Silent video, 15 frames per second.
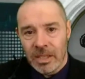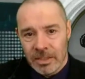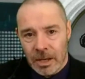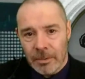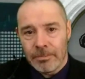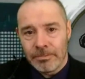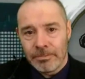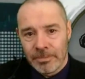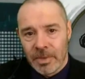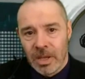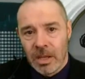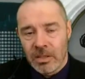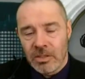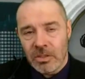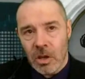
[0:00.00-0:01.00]
Yeah.
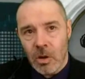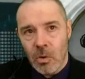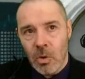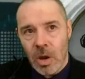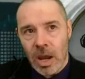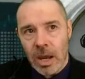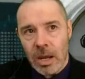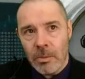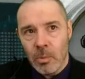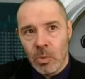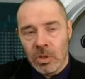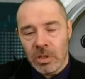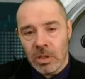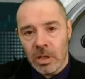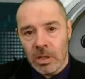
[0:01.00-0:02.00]
So it
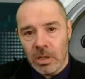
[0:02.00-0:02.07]
would,